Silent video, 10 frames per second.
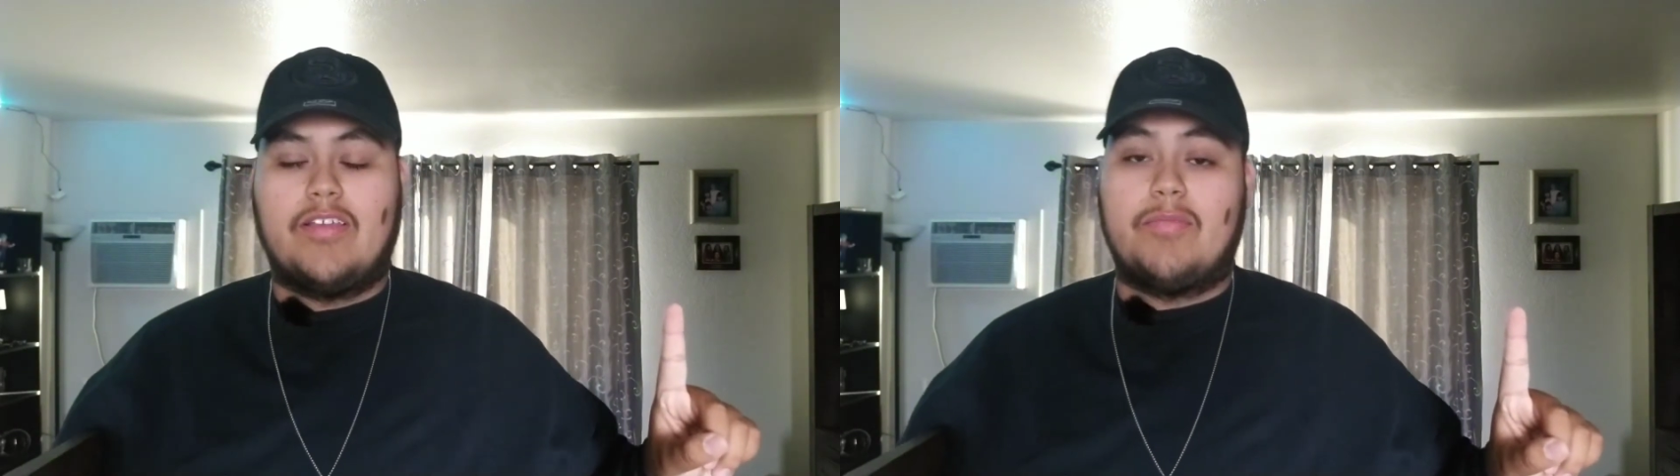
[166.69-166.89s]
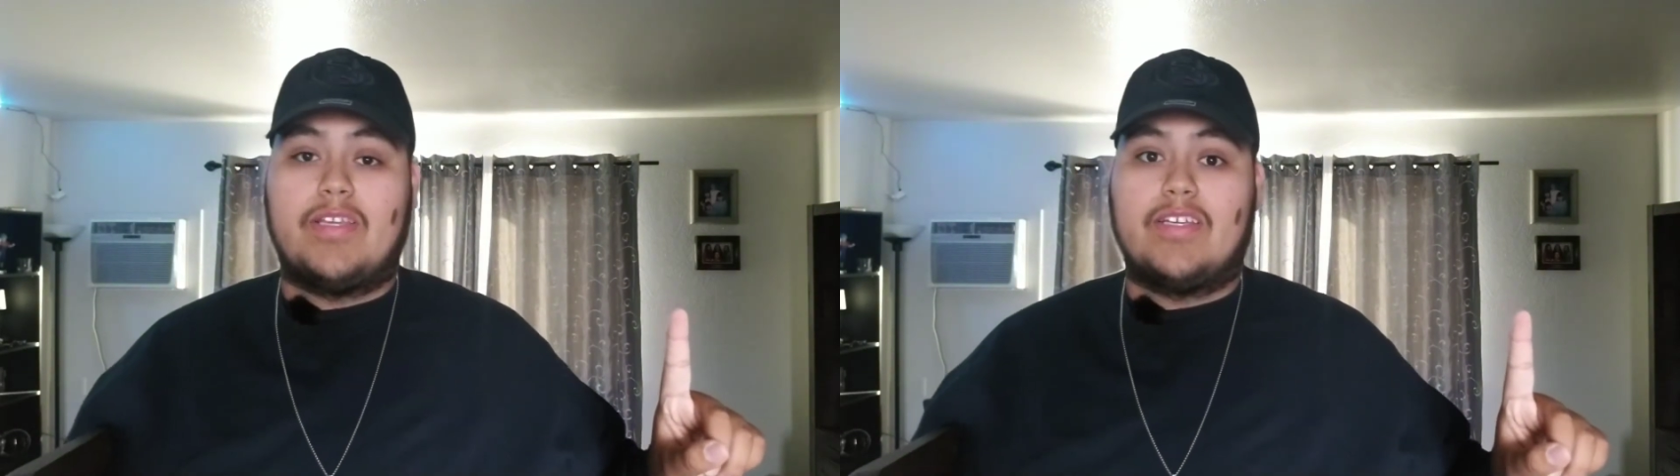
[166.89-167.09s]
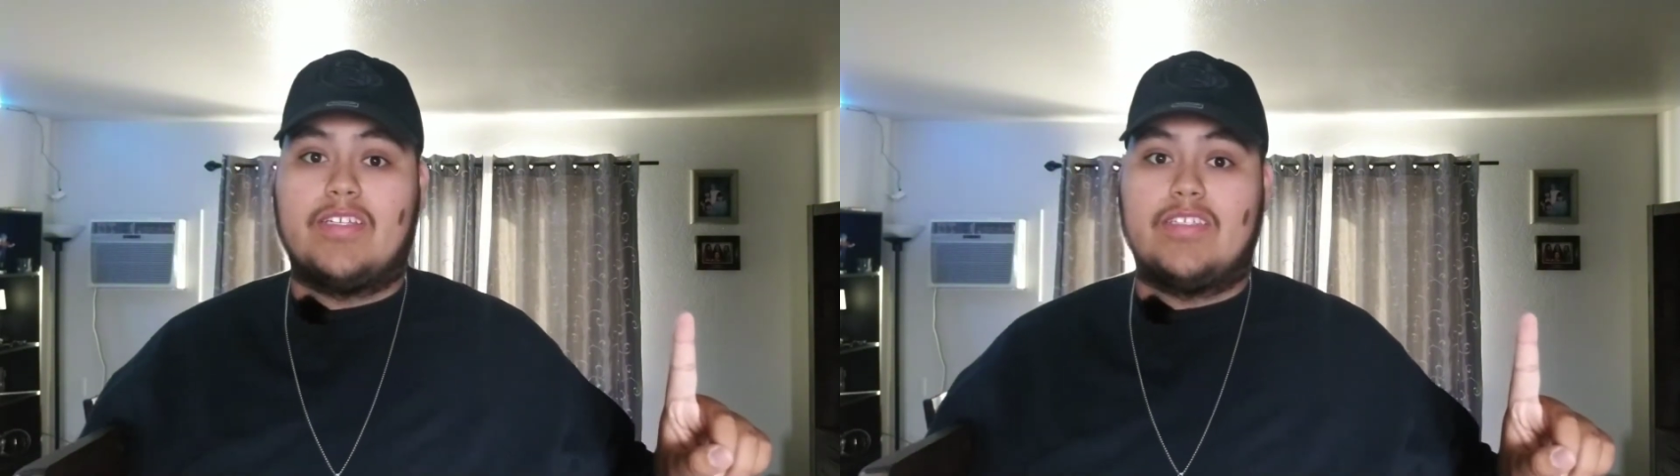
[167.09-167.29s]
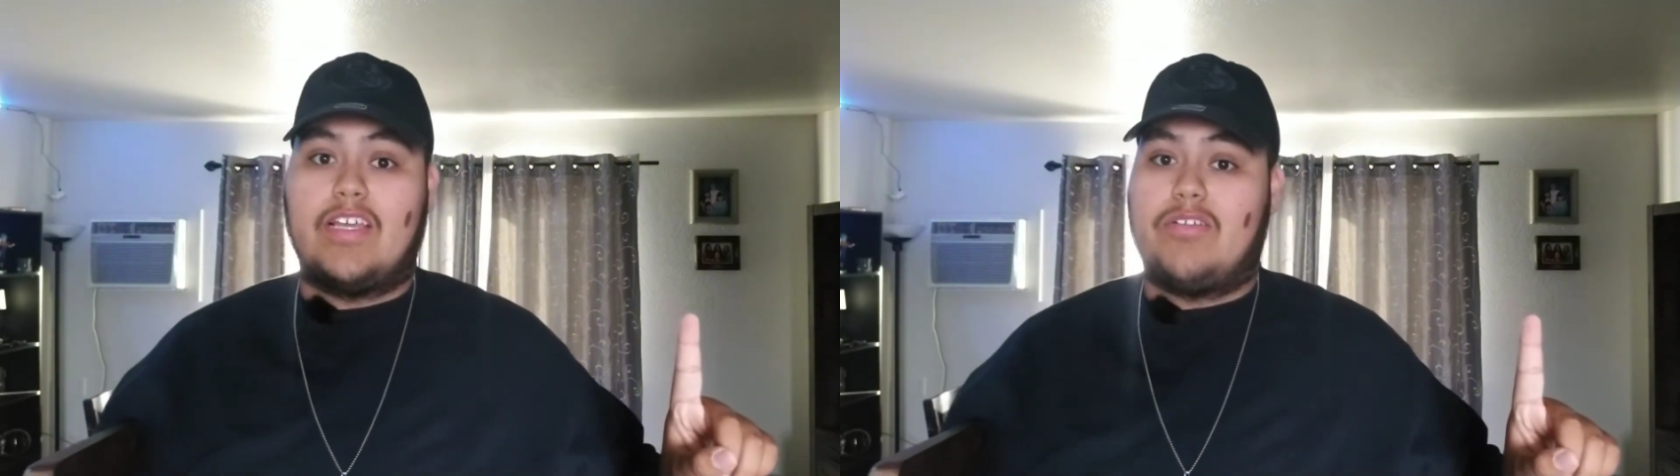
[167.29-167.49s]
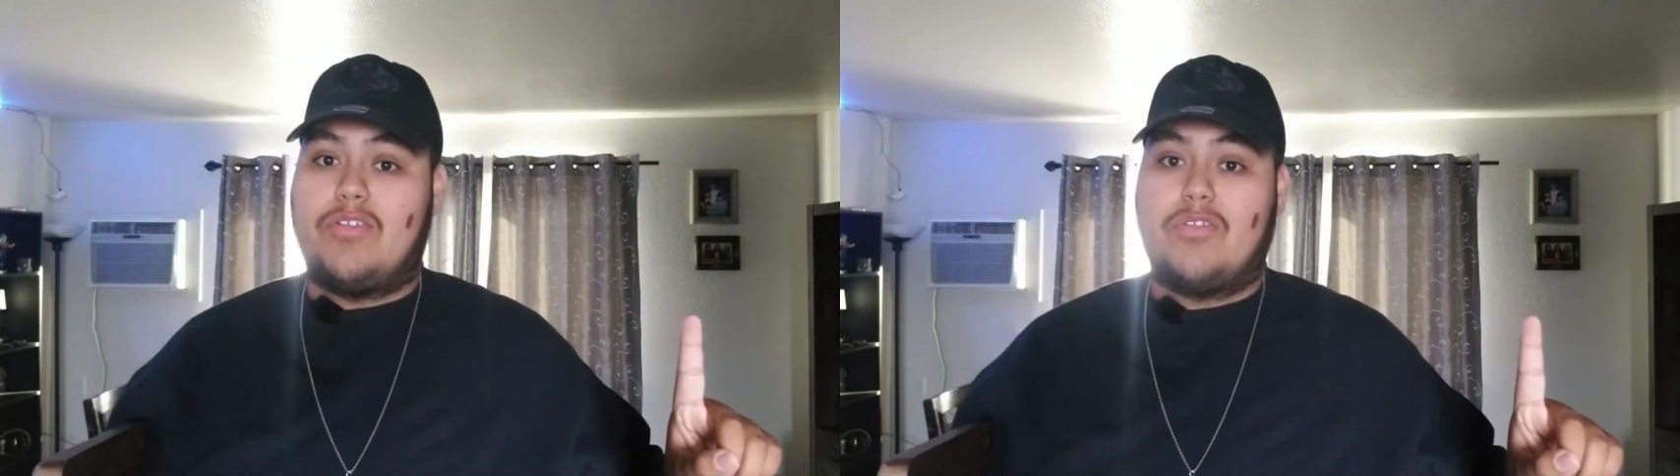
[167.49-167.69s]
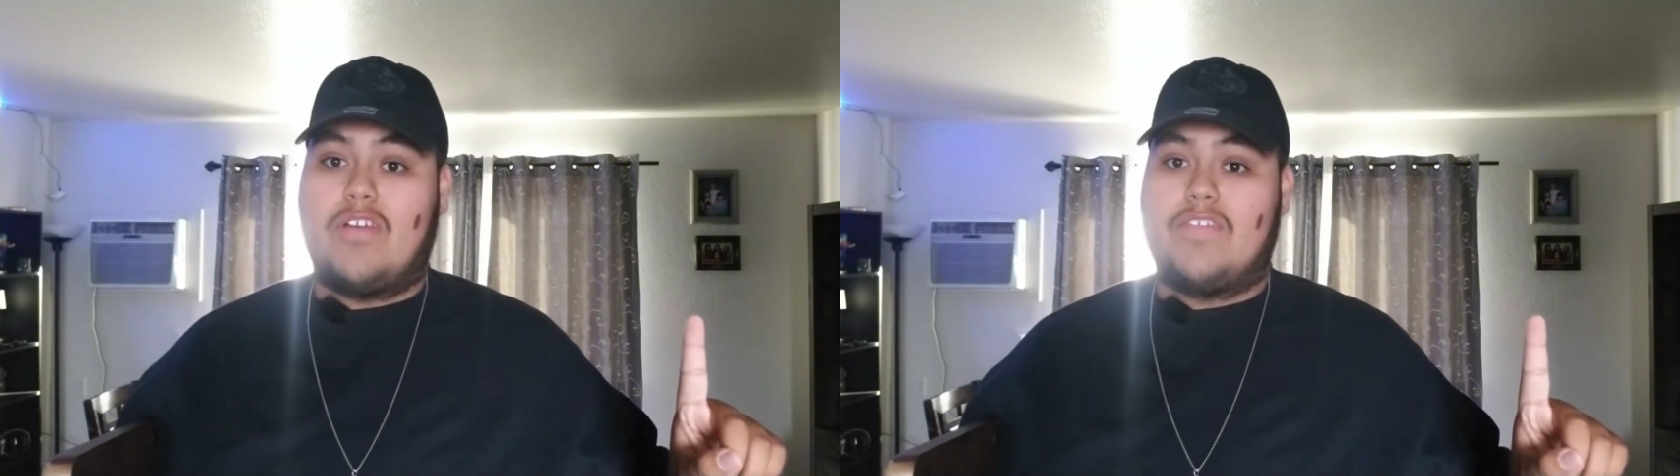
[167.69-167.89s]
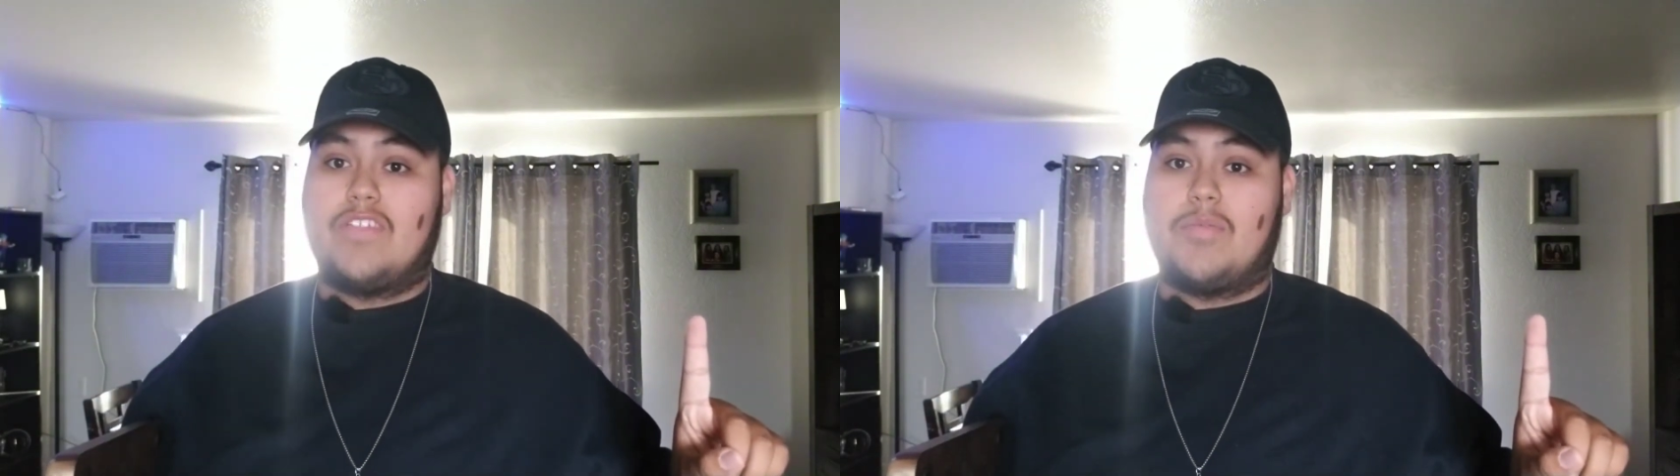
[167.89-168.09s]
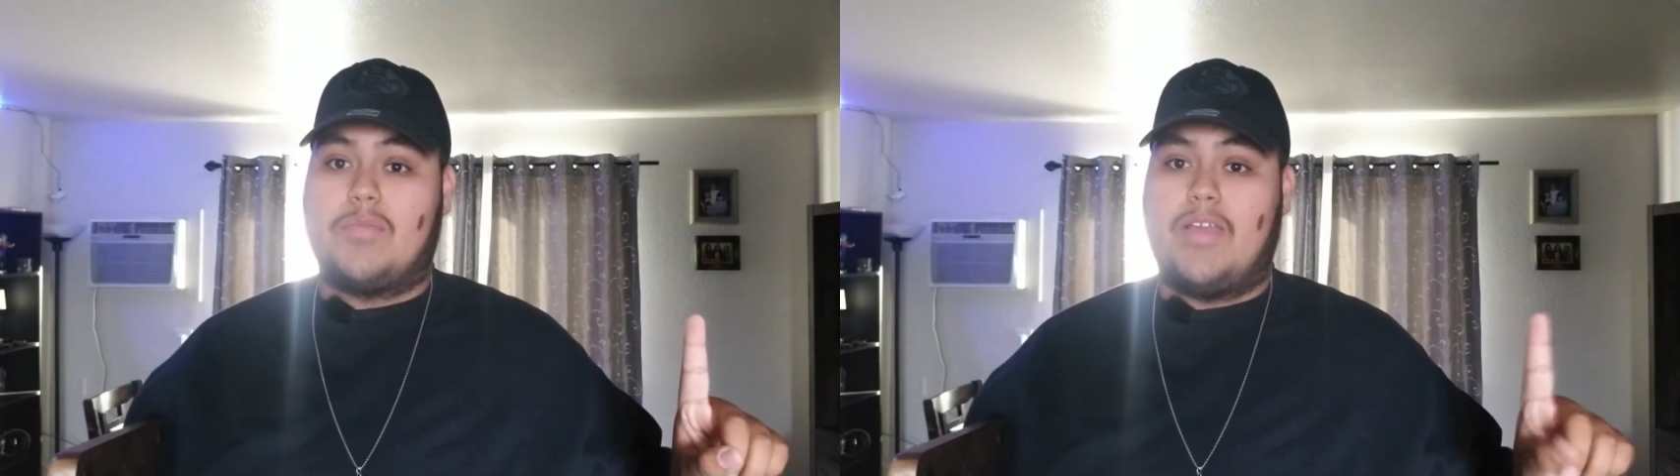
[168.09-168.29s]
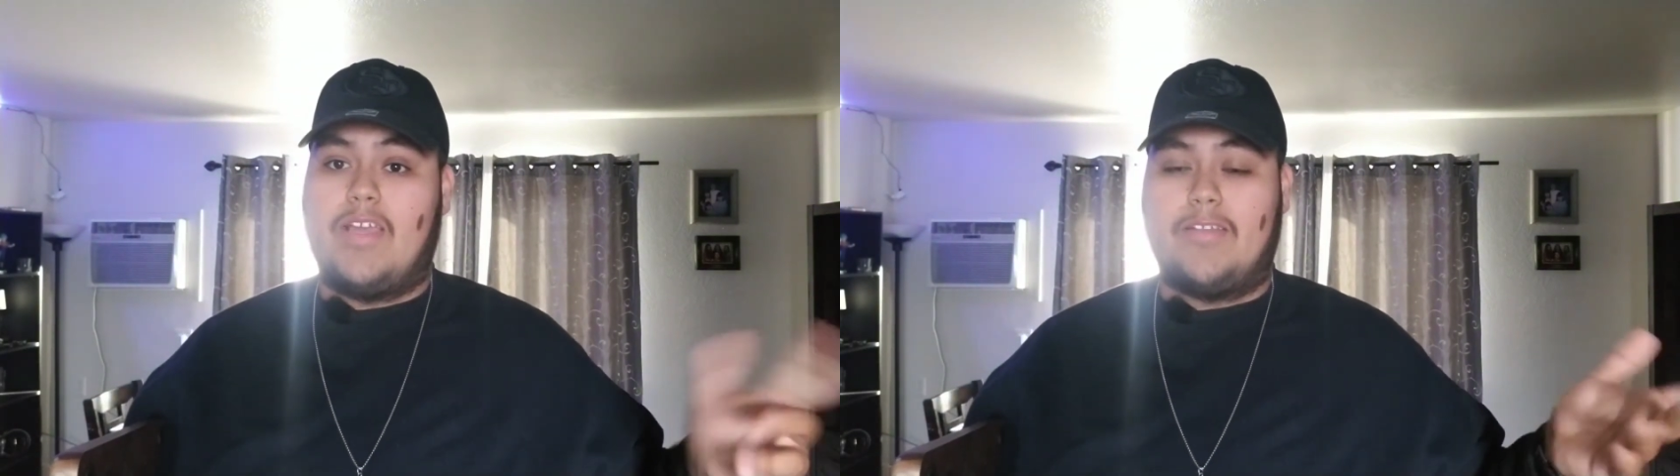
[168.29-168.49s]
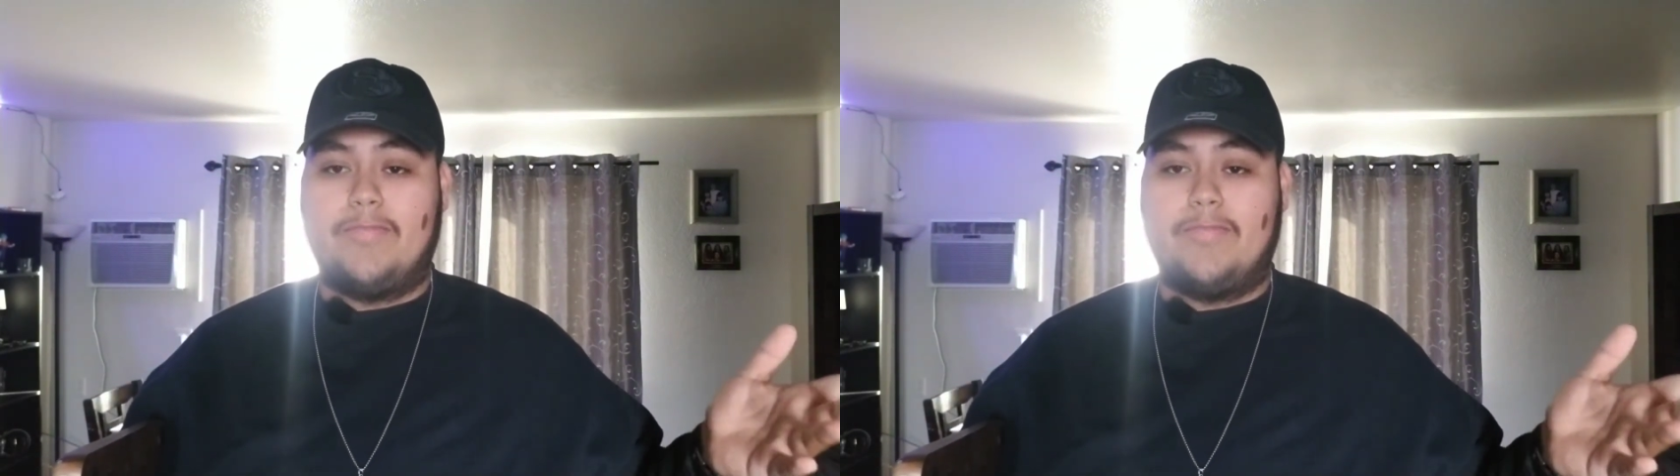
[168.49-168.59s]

because I don't know it off the top of my head.